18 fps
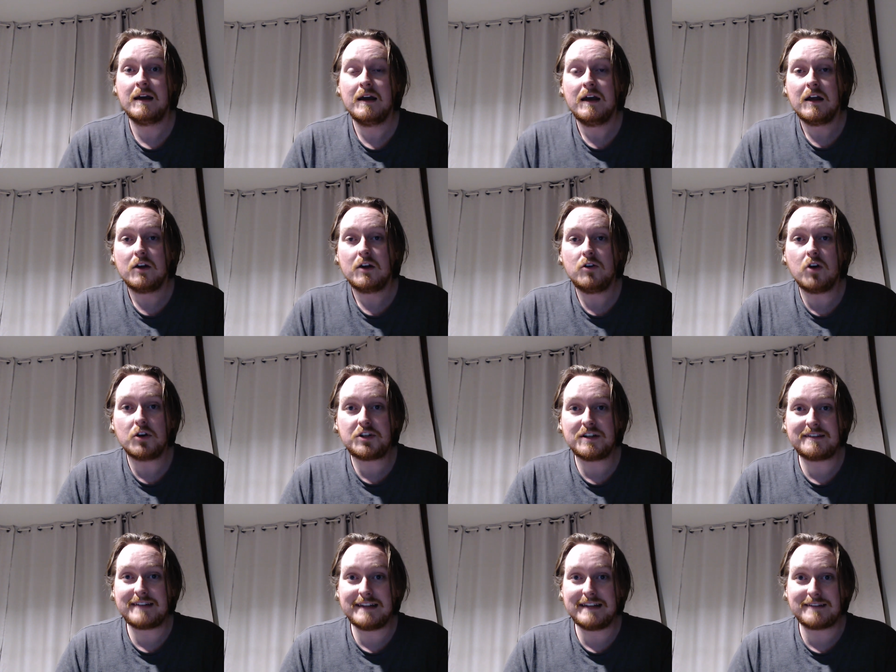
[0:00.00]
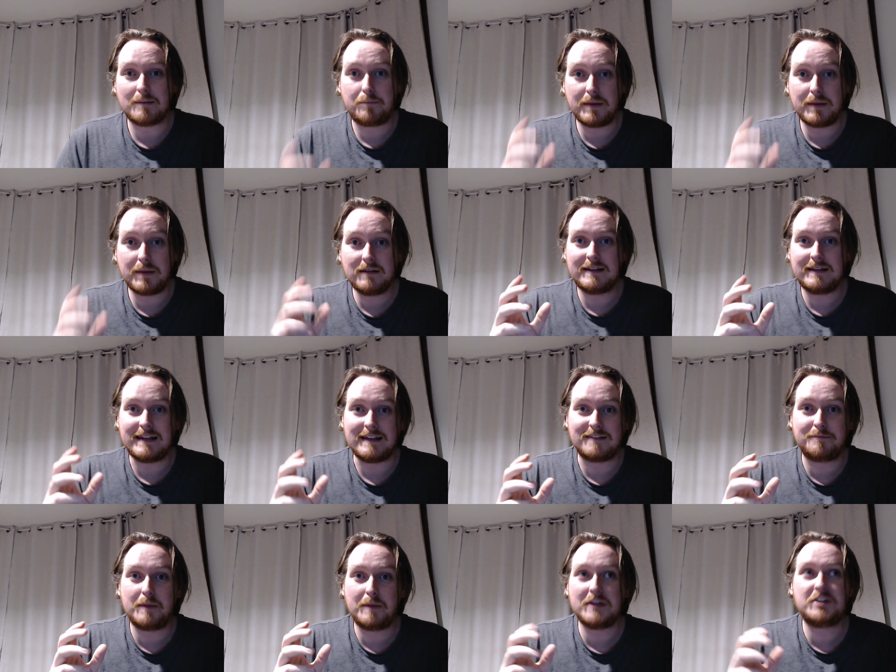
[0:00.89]
Not just his
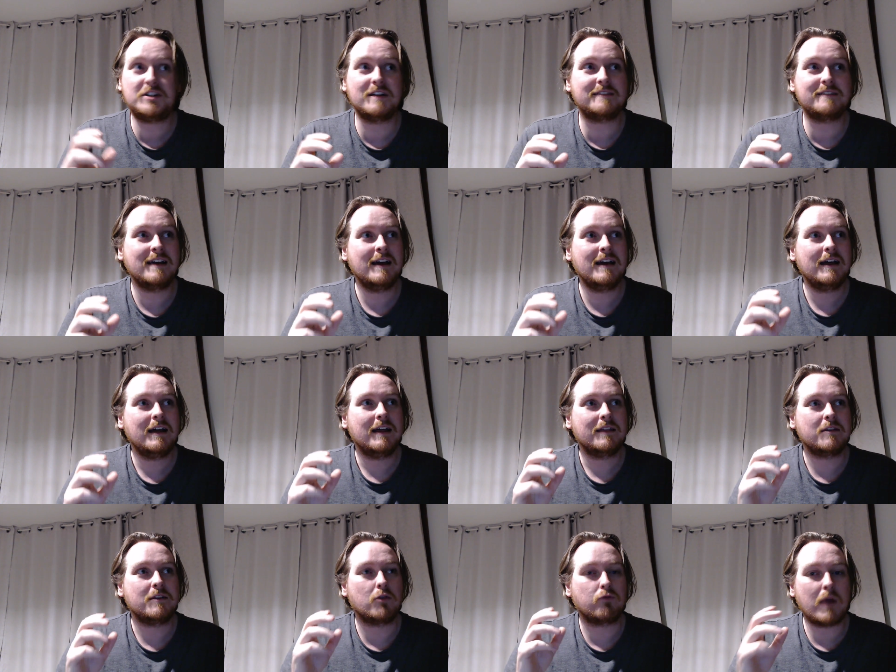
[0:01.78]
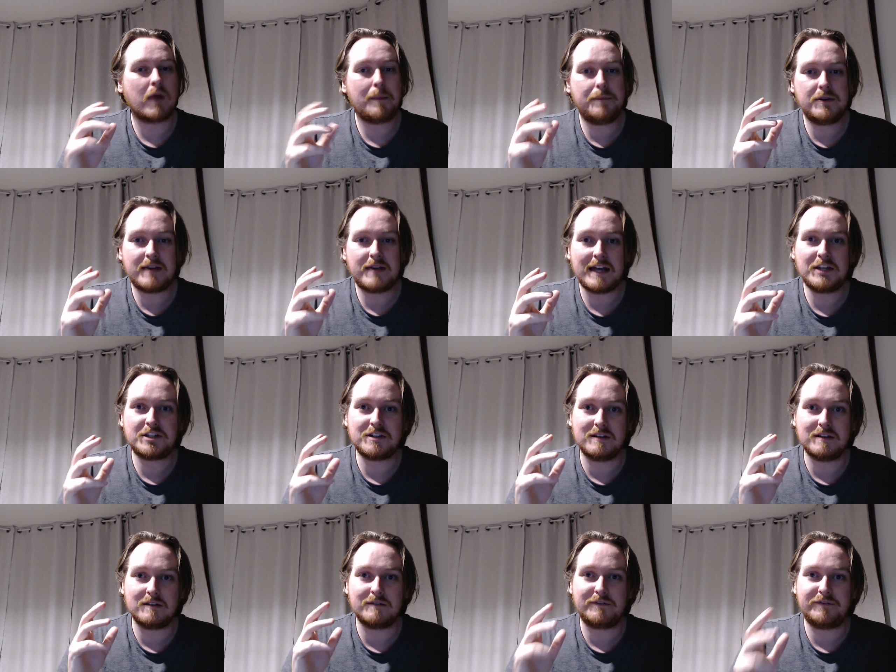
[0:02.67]
abilities, but just the reputation
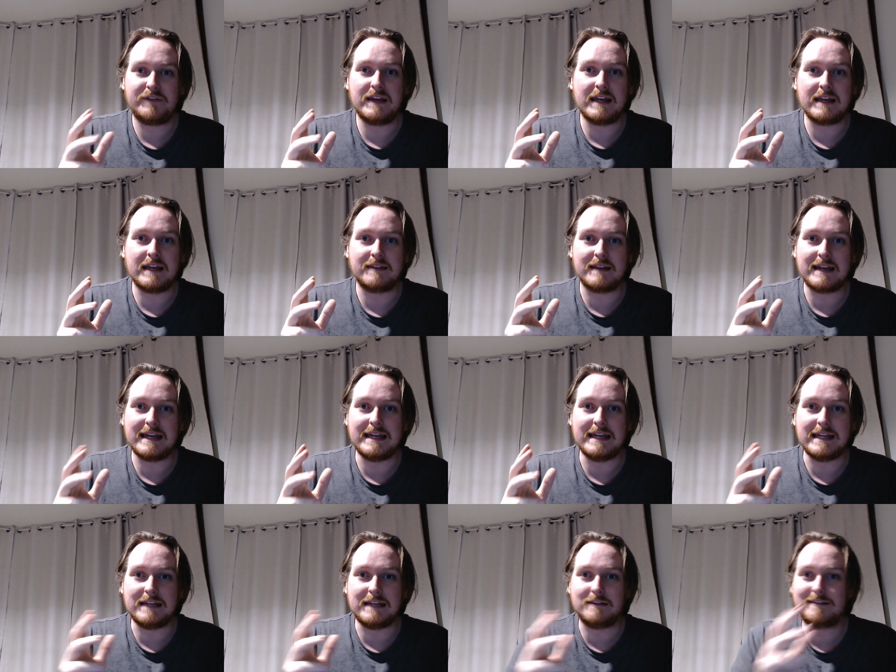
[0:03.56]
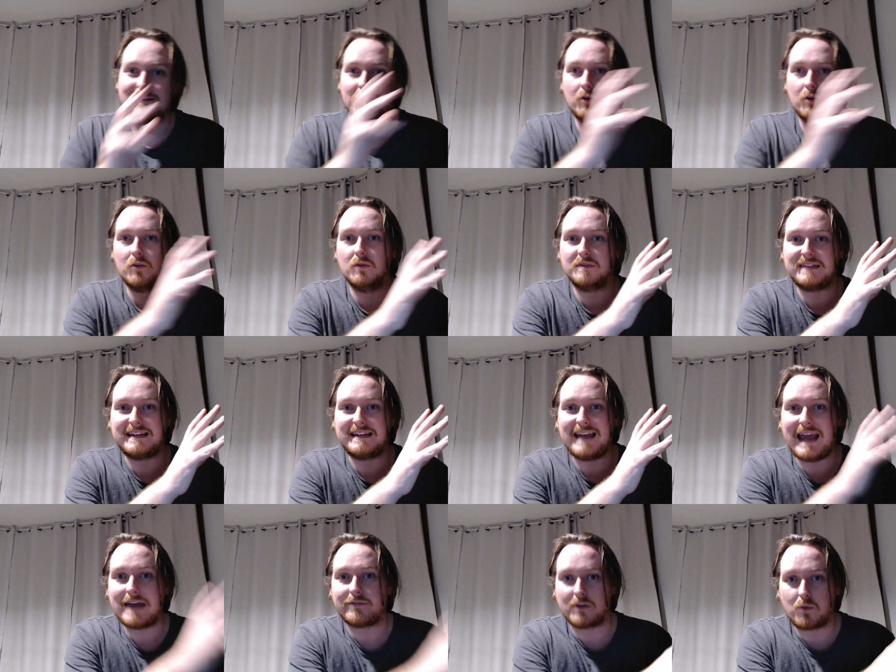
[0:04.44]
and fear that he installs in
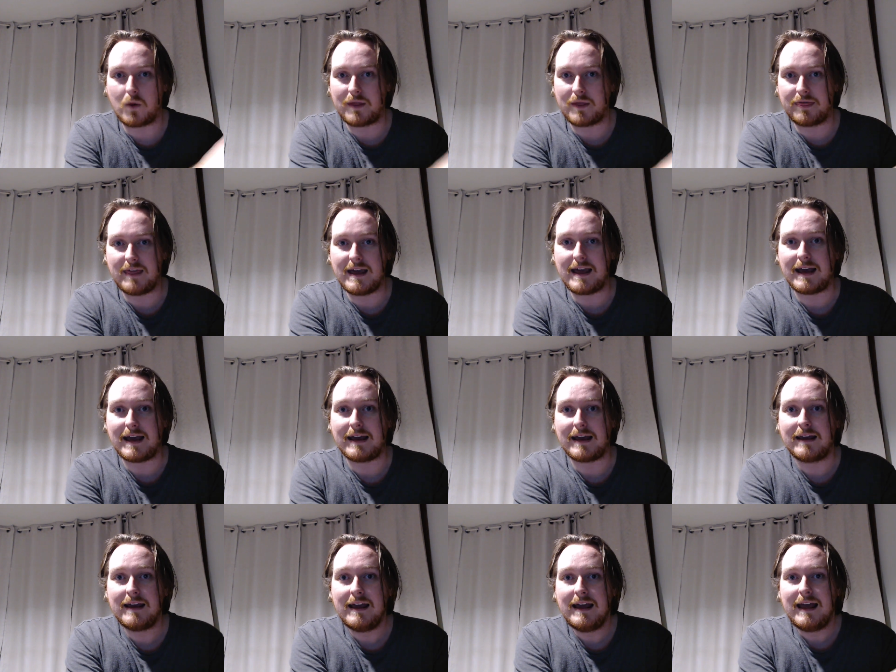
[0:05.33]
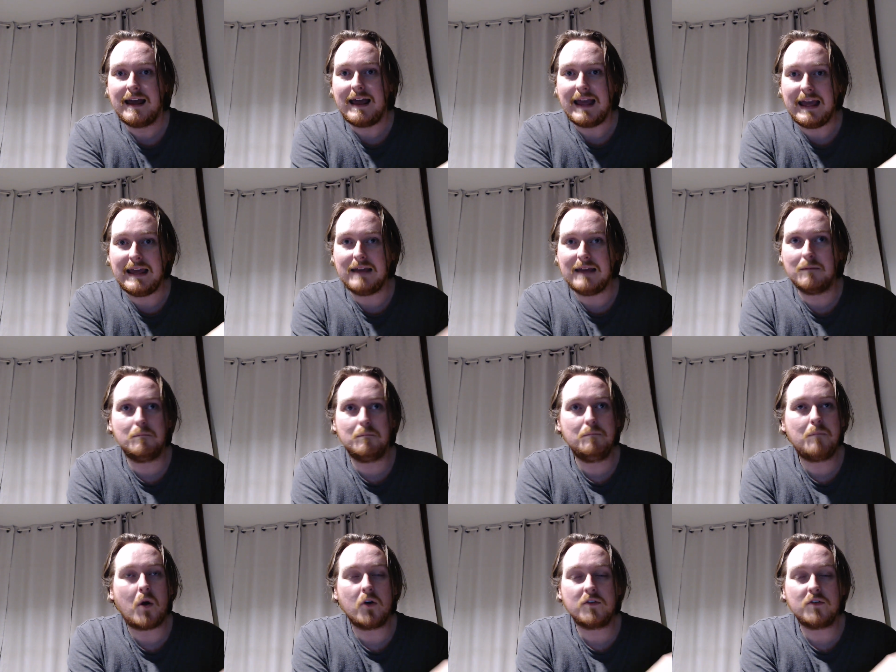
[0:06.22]
everyone there.
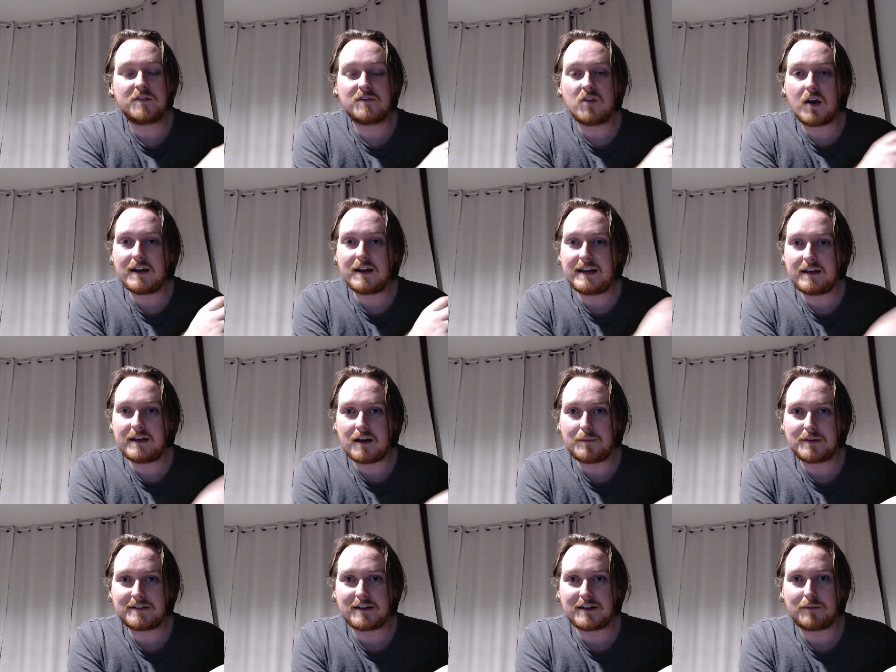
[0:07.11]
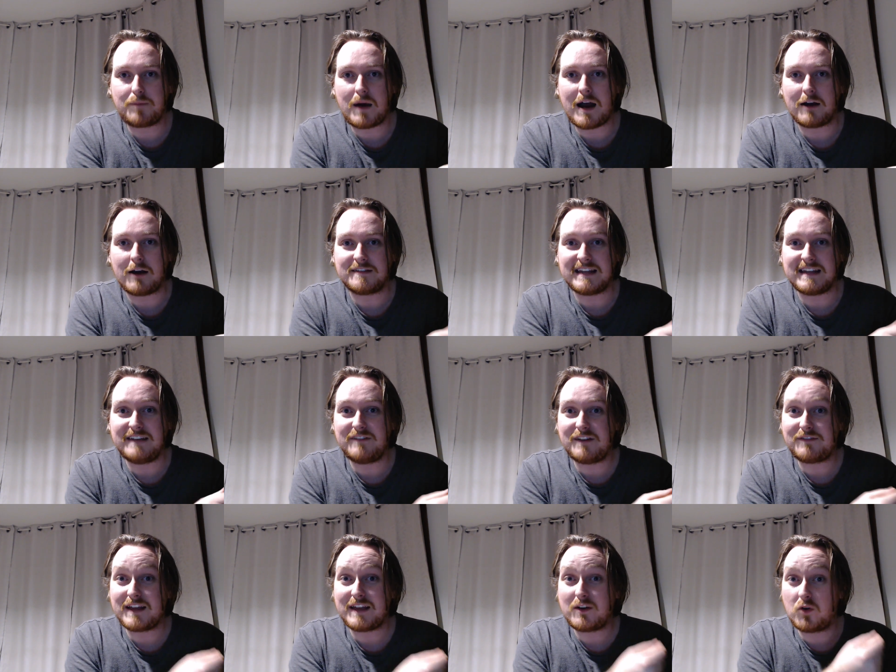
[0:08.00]
Most 99% of pirates, even
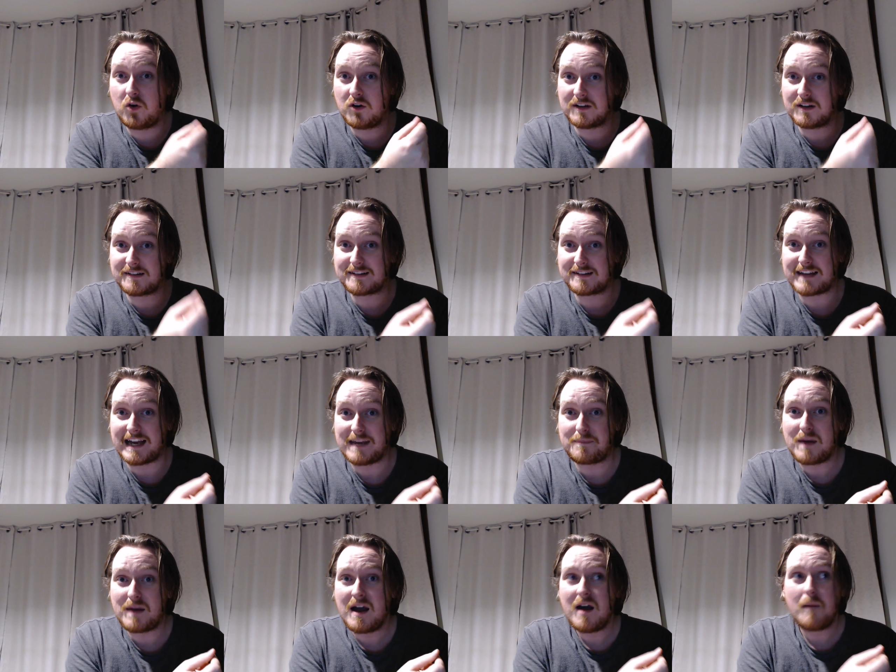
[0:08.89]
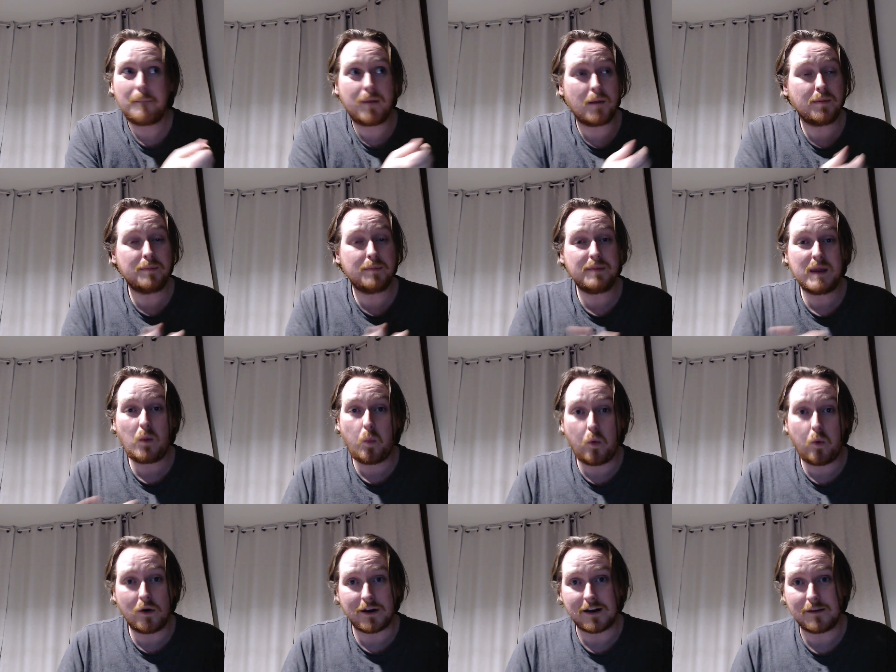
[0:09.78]
if they could escape, probably
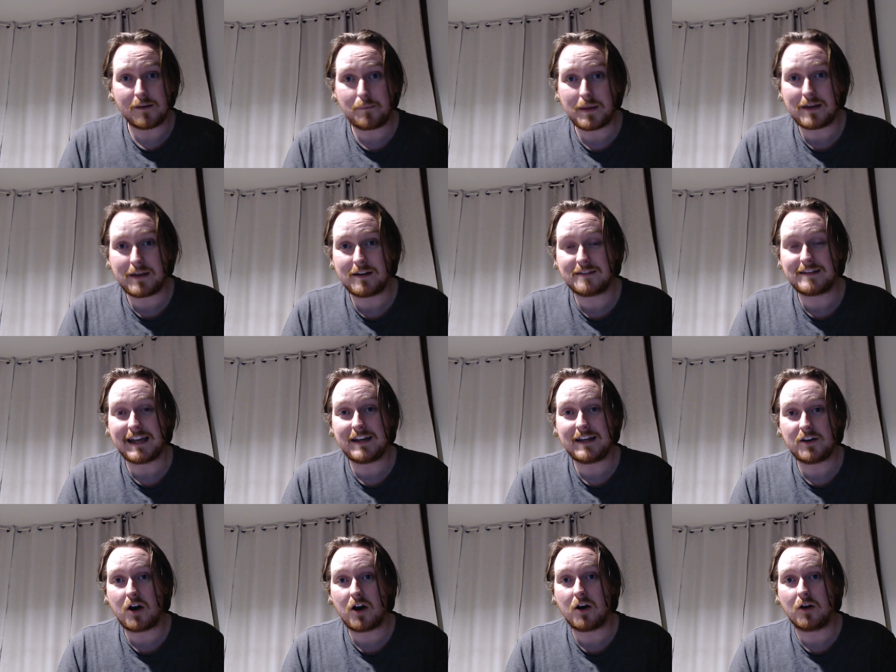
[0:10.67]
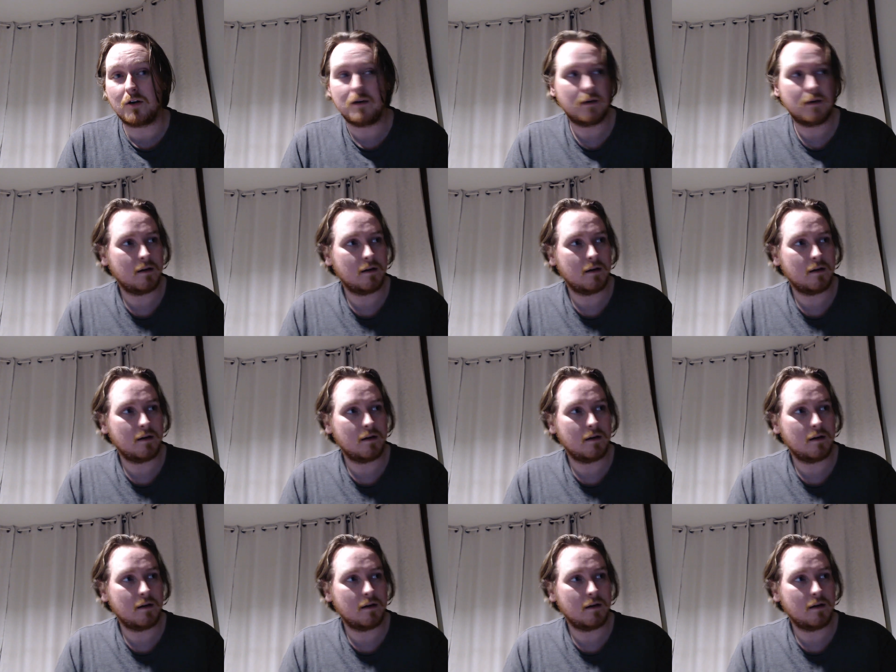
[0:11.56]
wouldn't, because they know